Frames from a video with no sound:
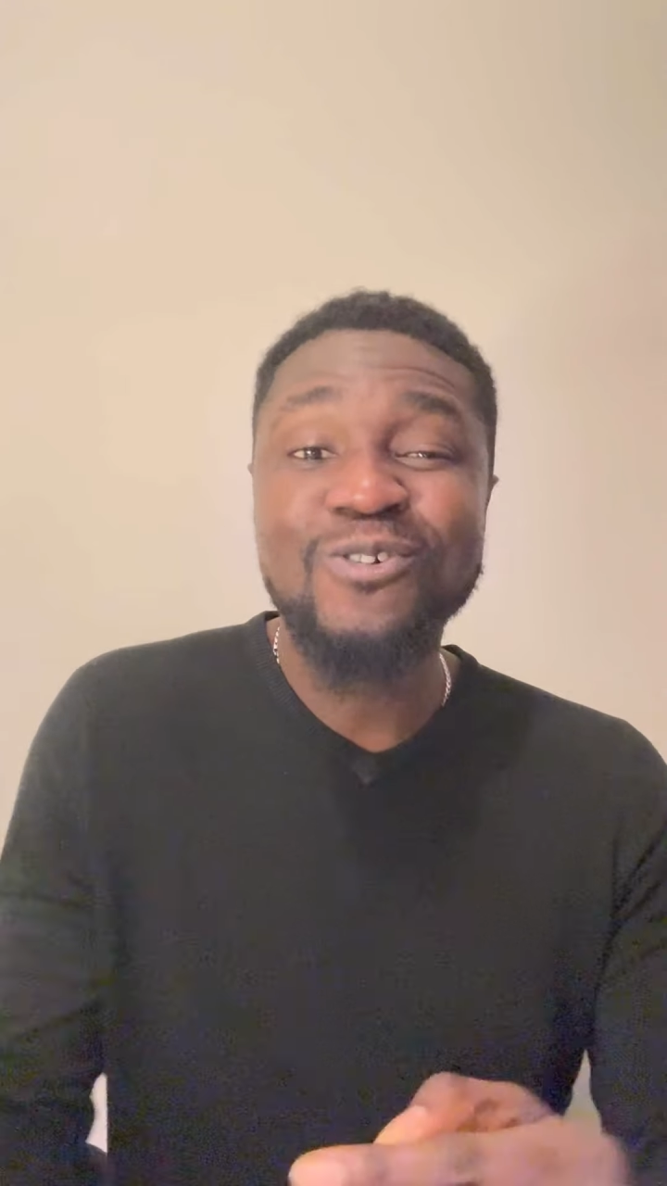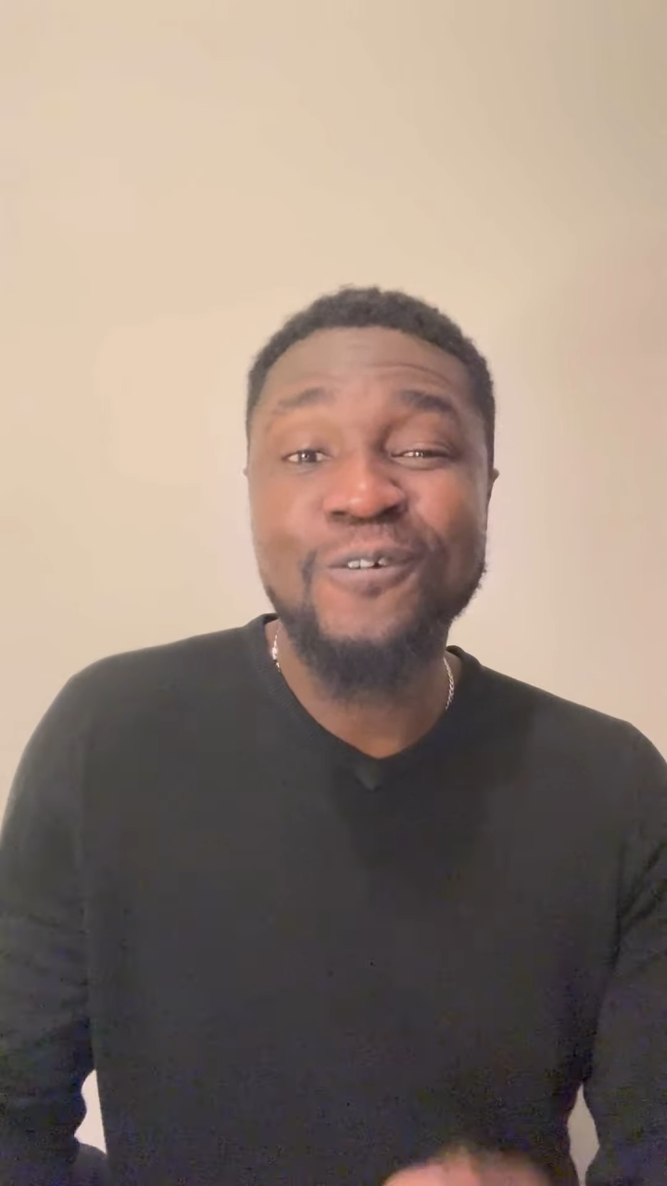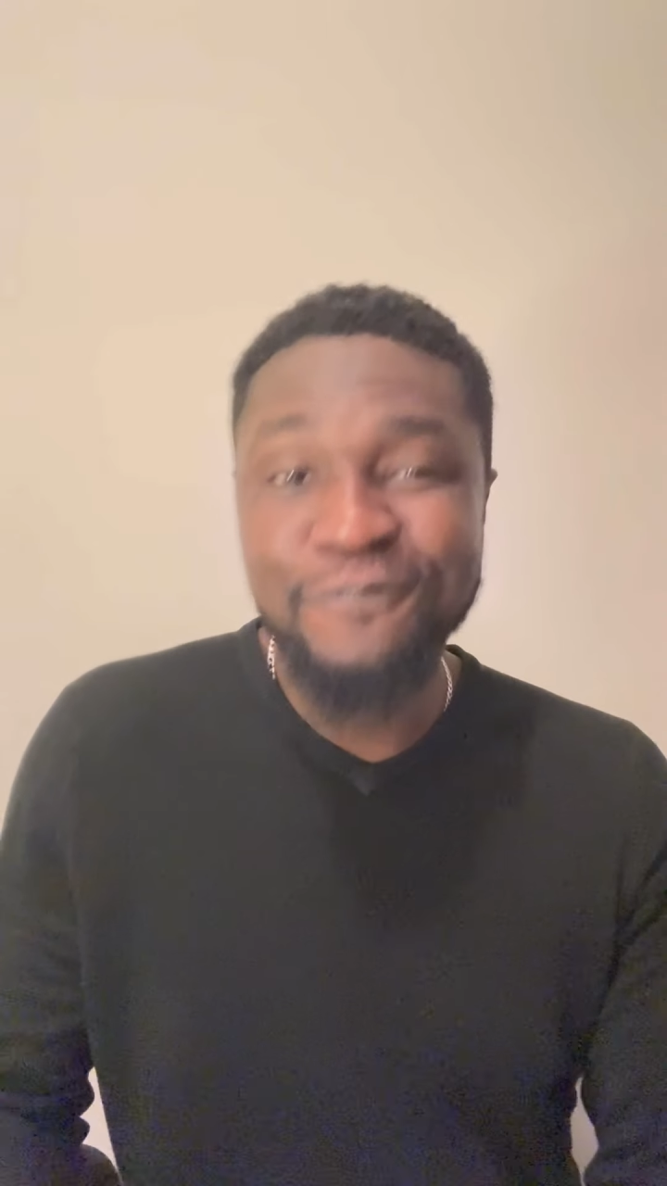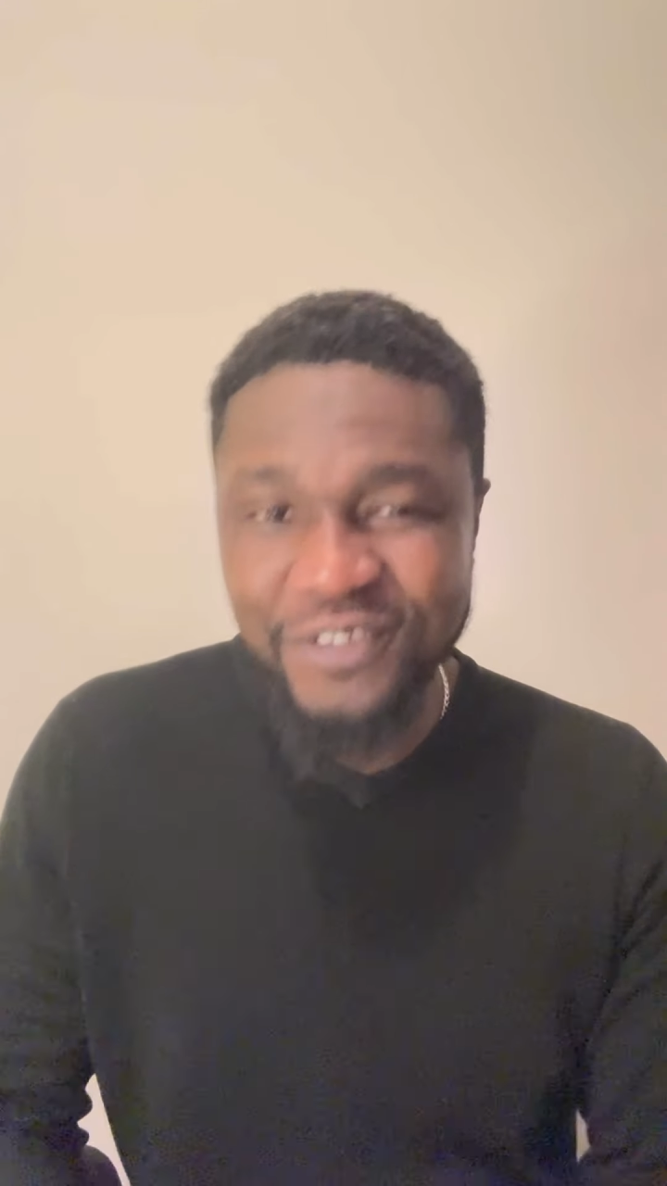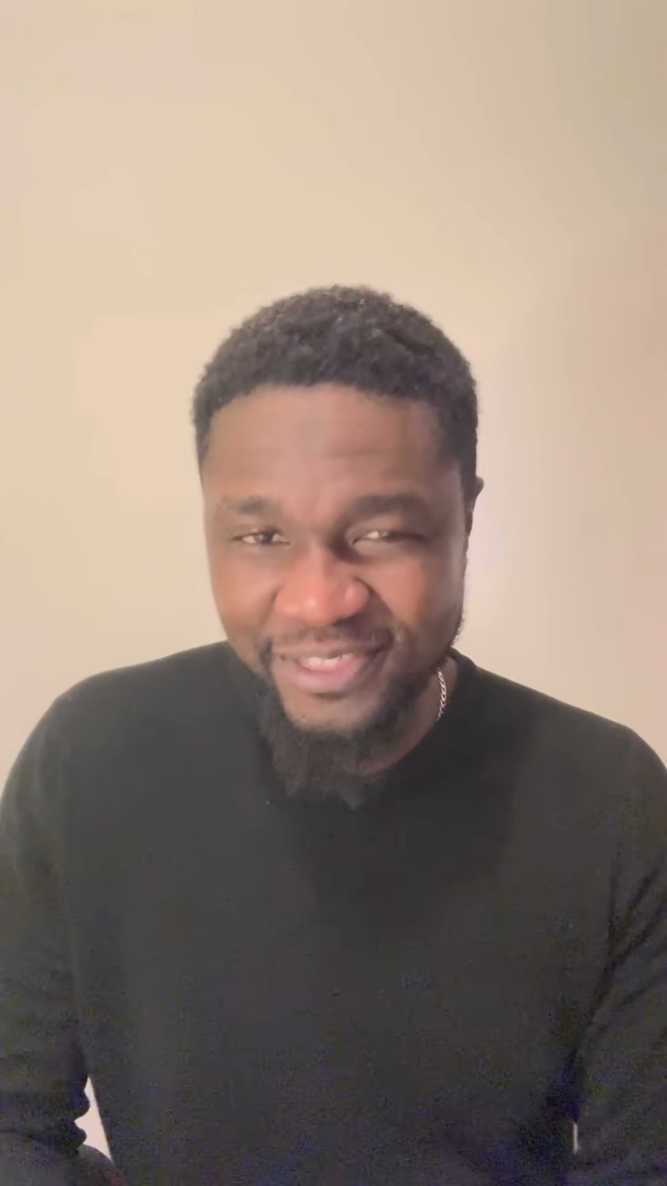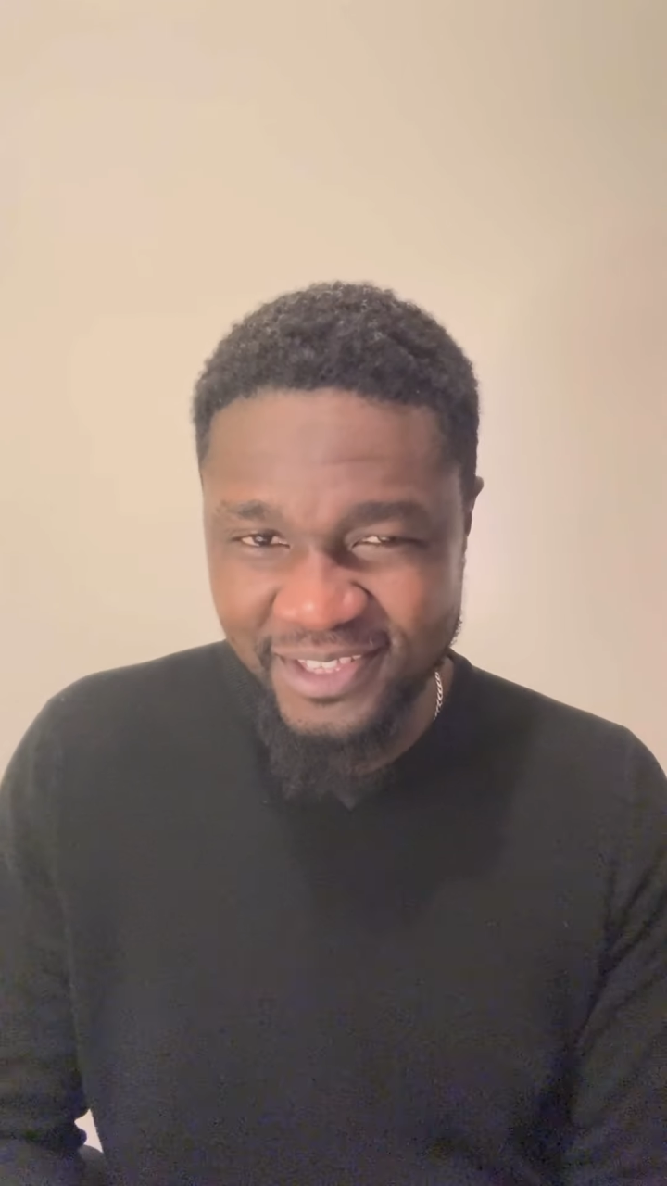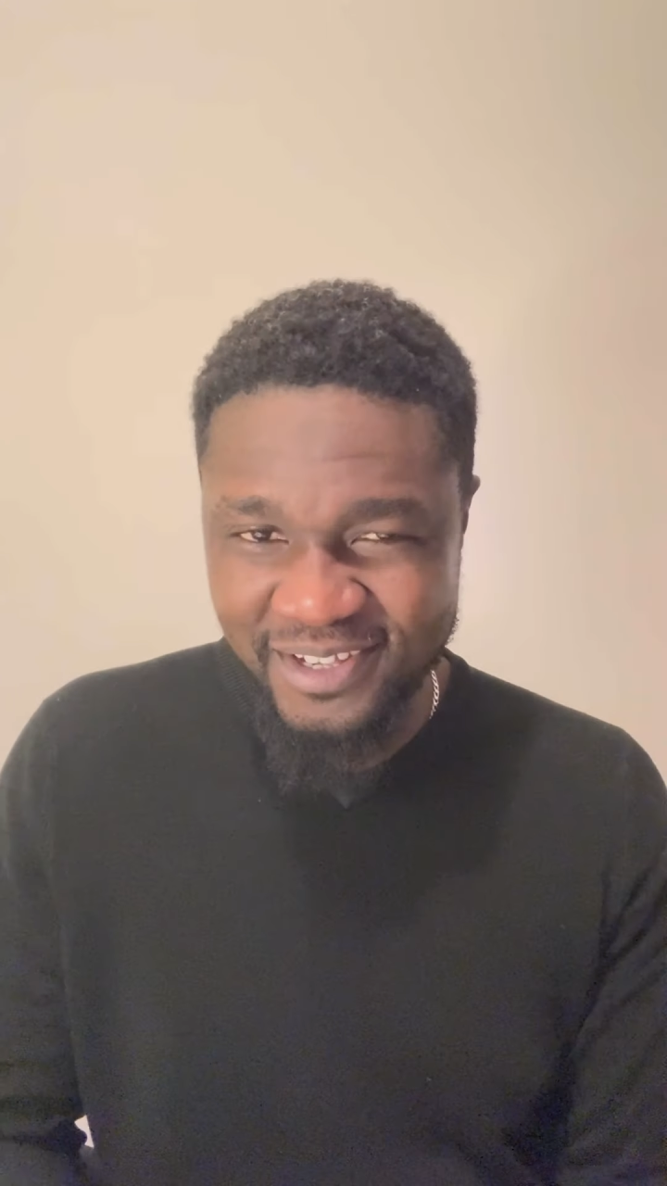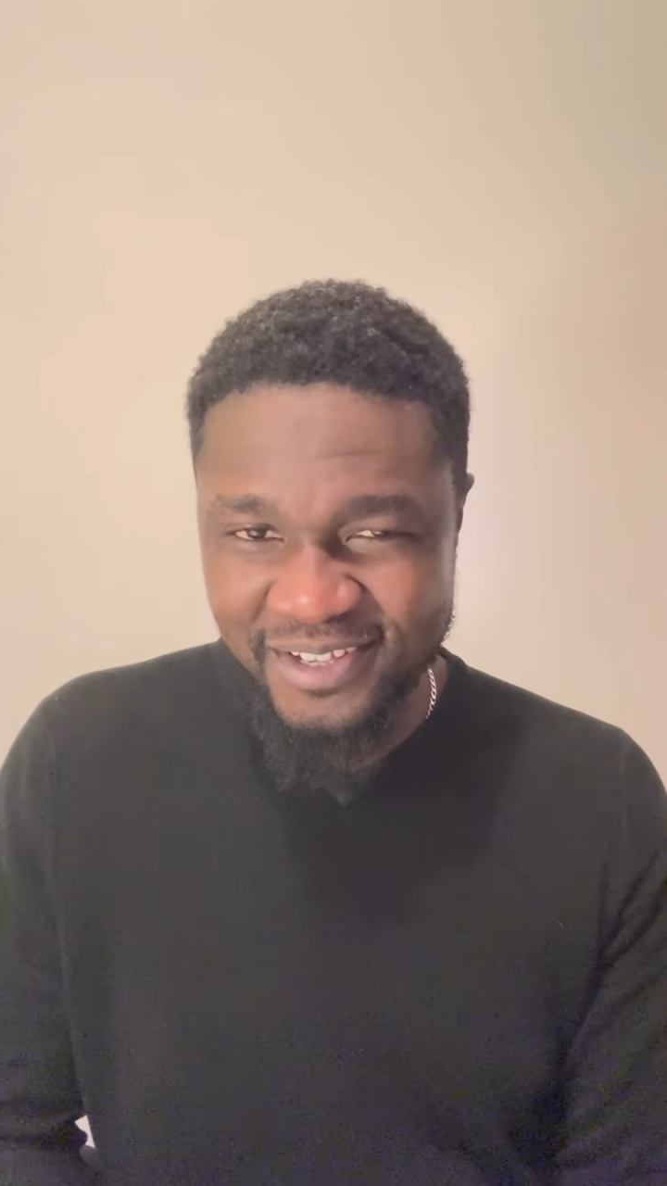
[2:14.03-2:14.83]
of faith.